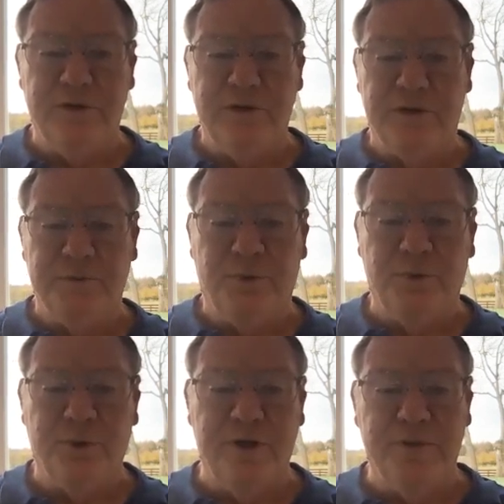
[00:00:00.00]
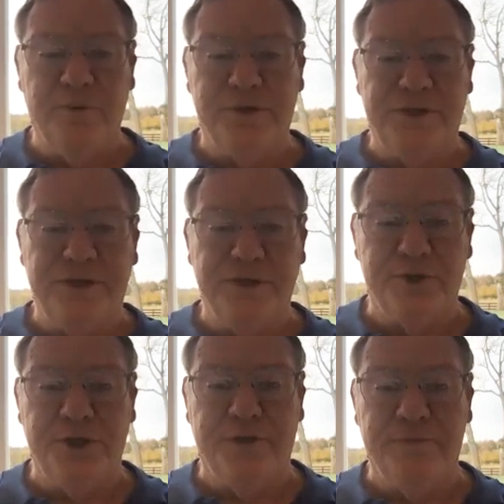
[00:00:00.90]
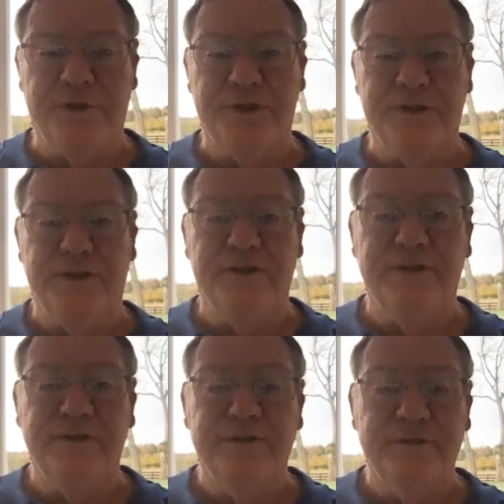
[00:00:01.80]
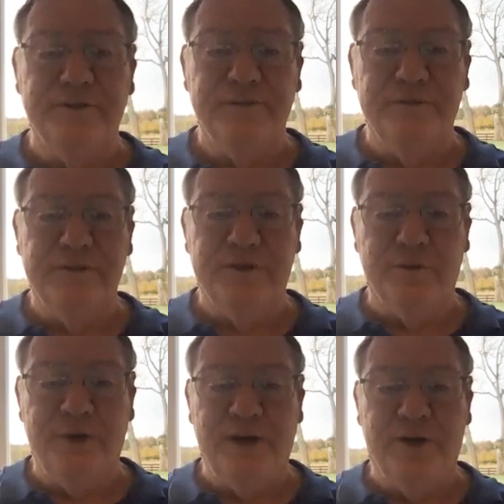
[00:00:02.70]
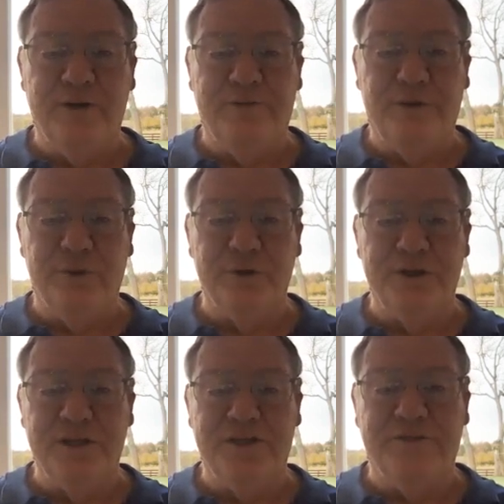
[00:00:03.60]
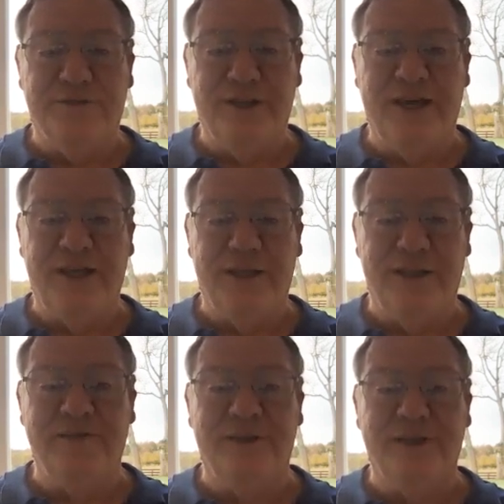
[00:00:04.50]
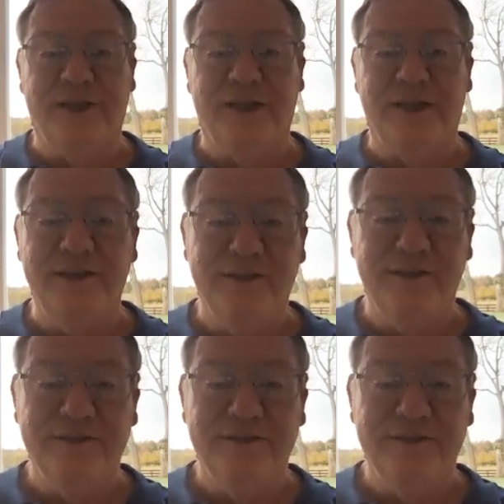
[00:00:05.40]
supported it with steel shims. So it made all the floors nice and flat and level again.